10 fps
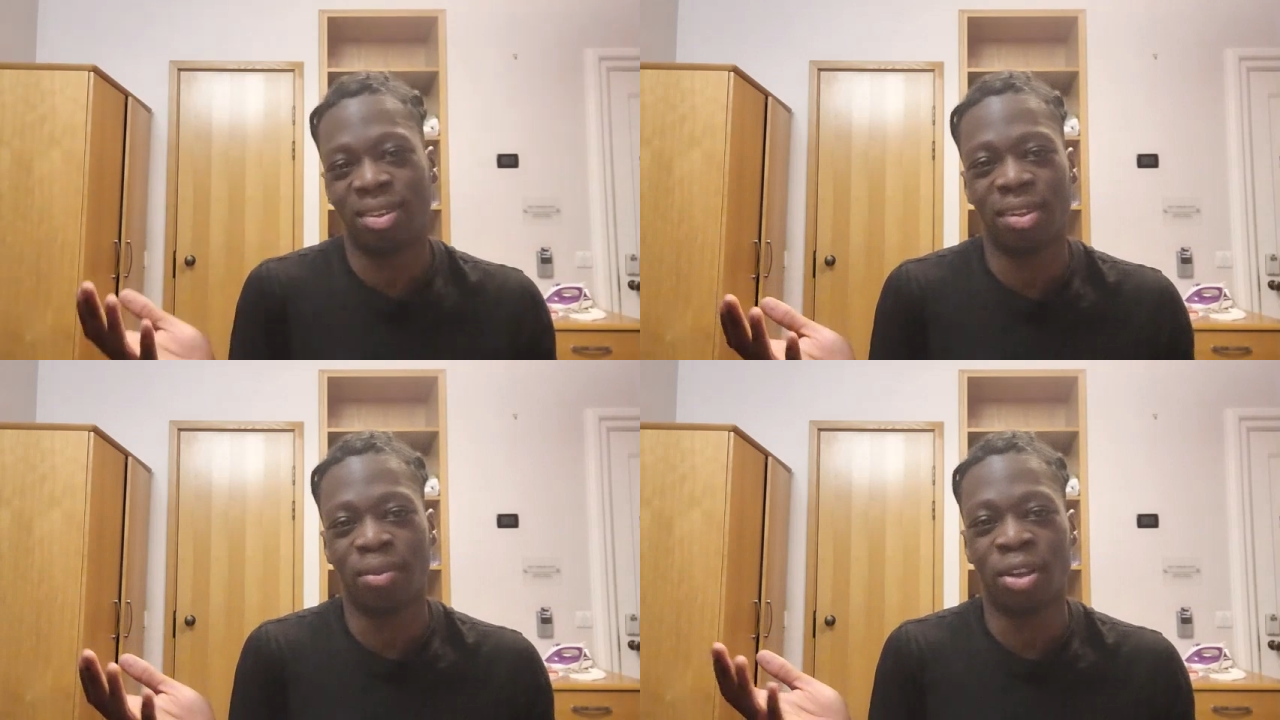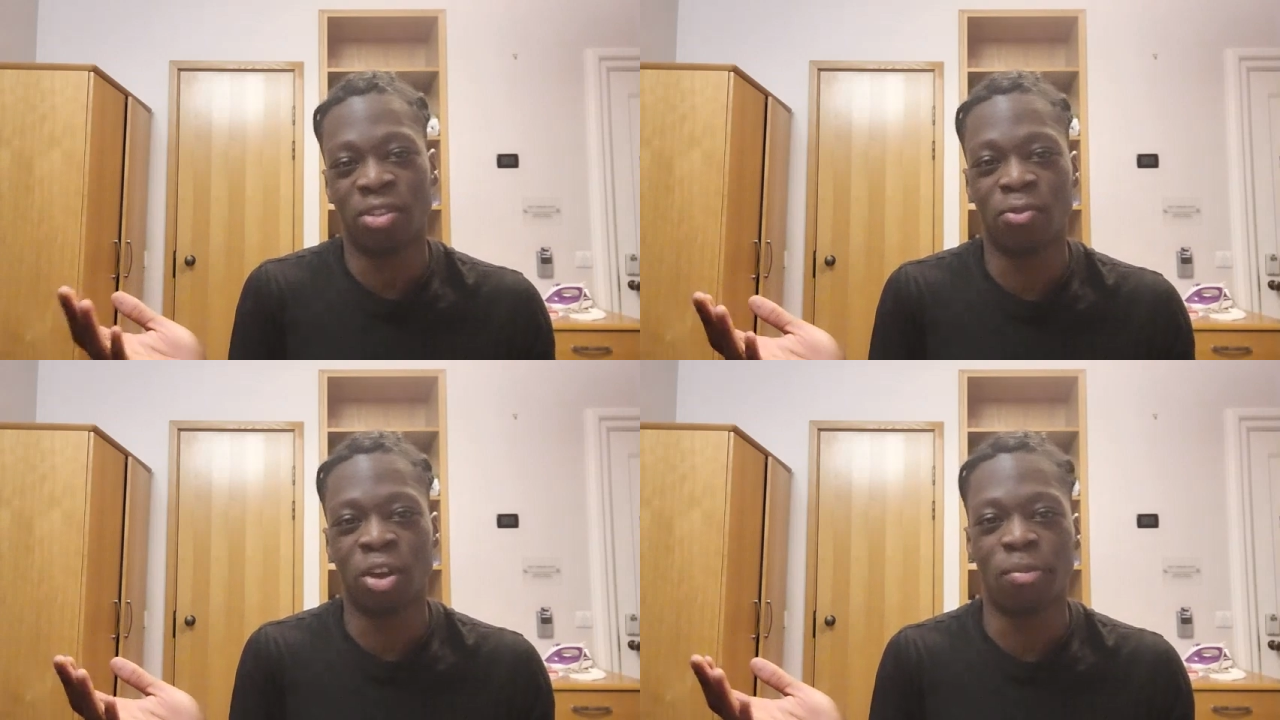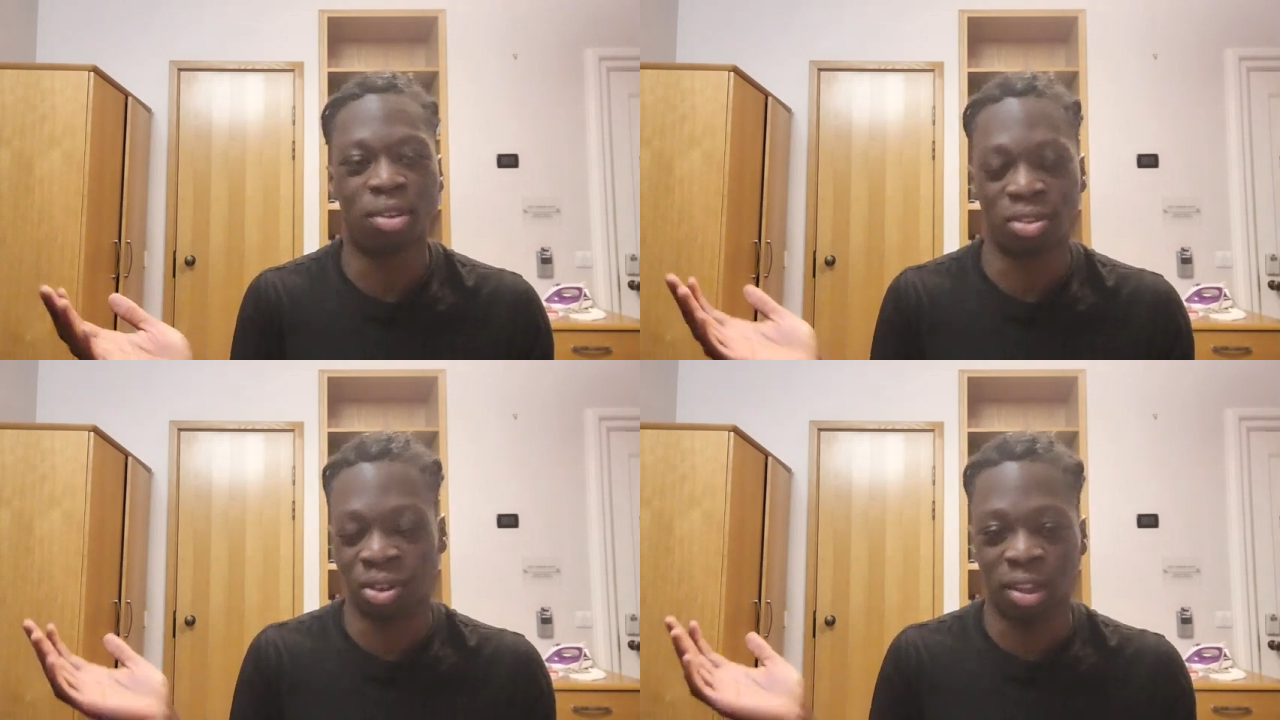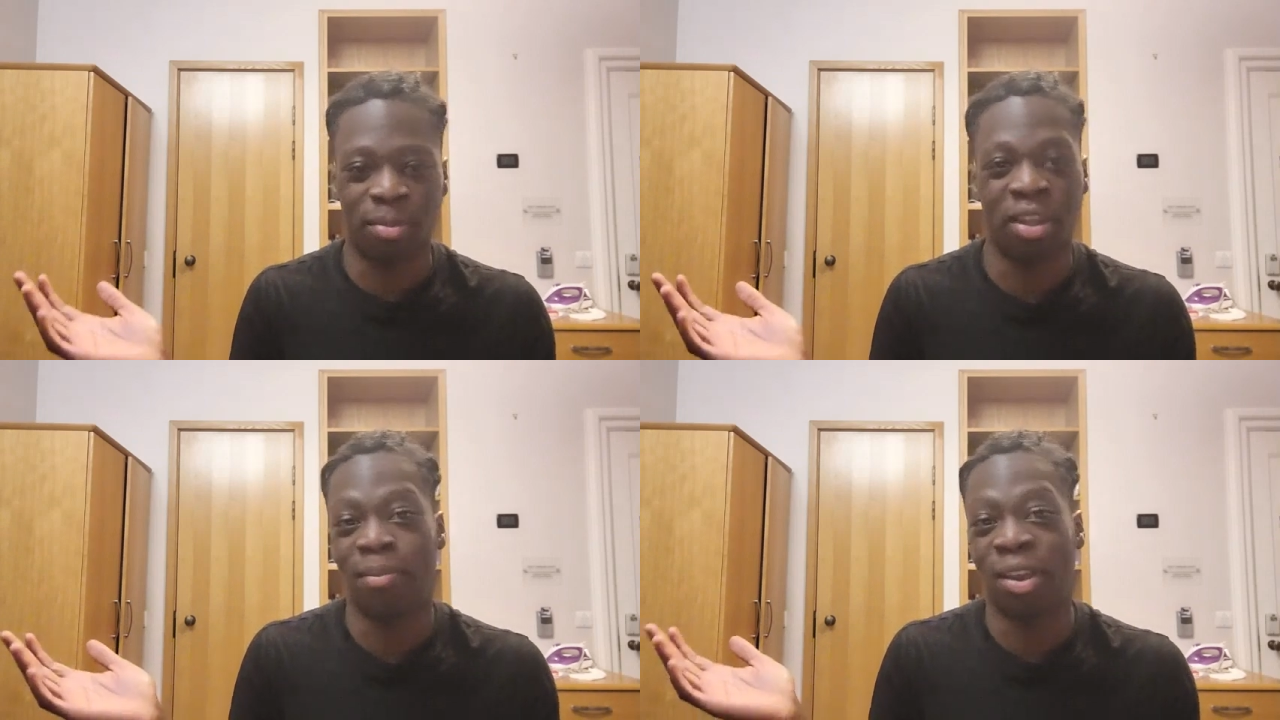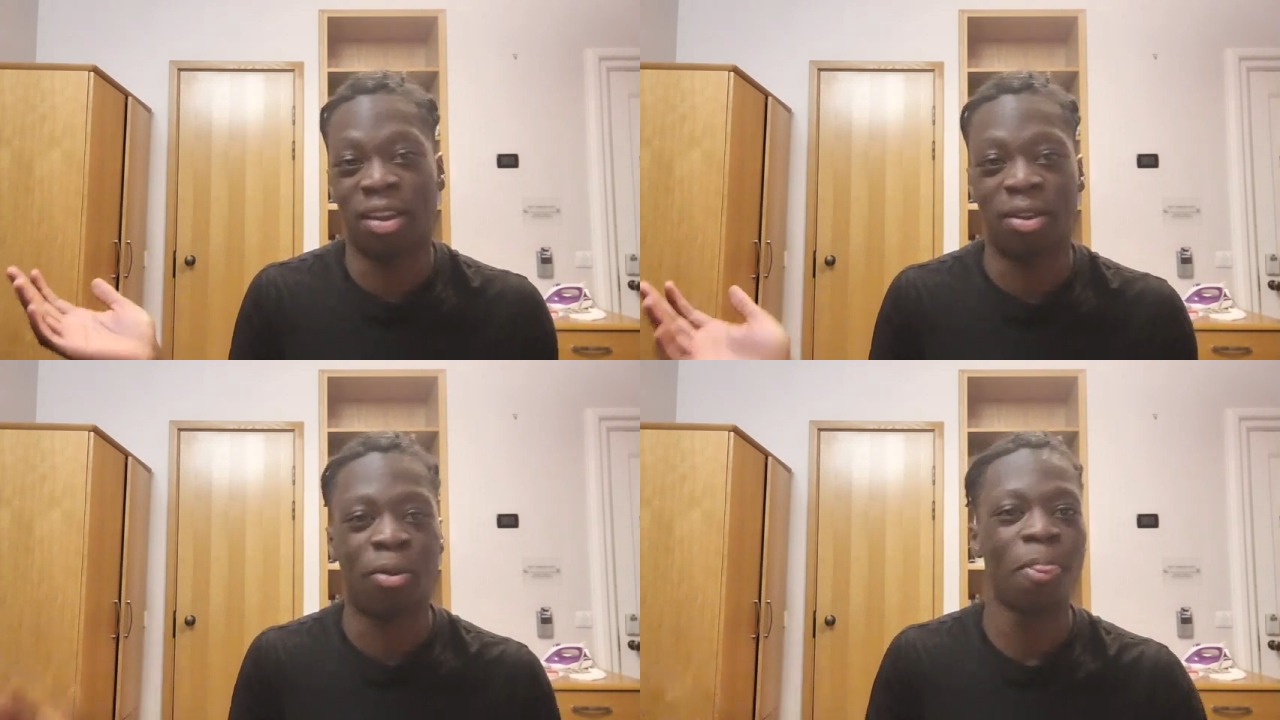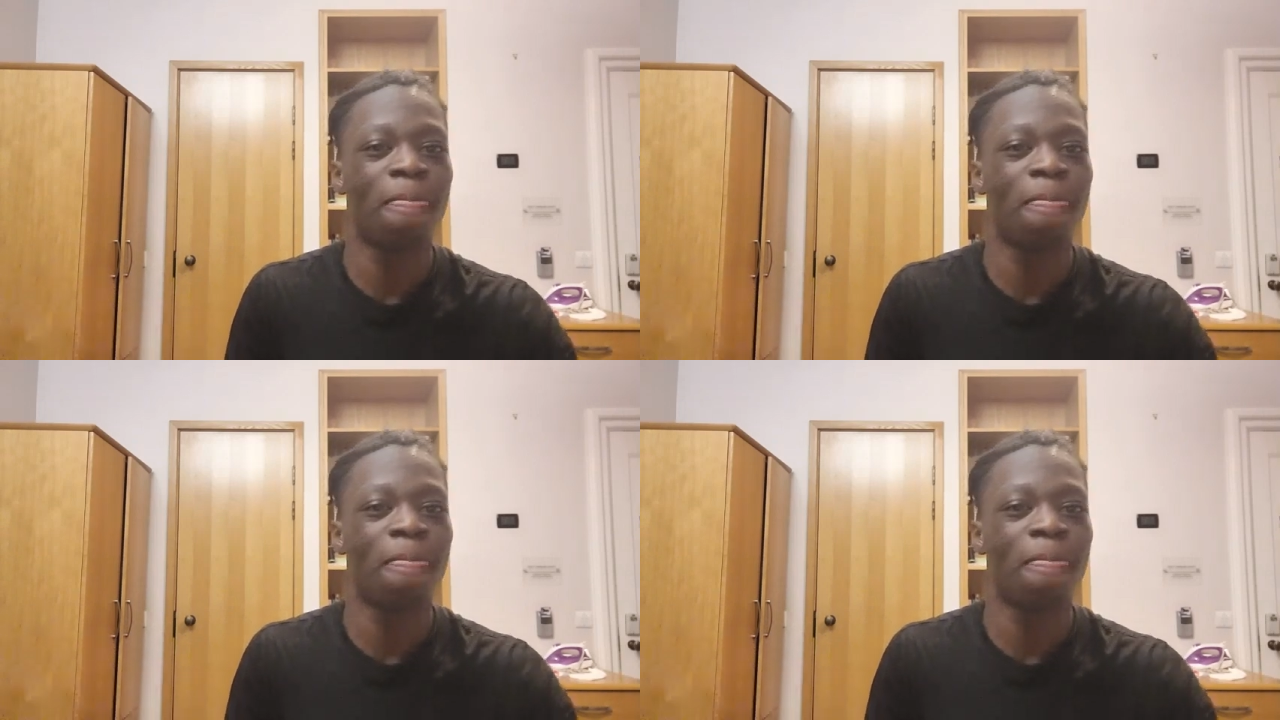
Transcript: It must have worked, because look at me, I'm here now.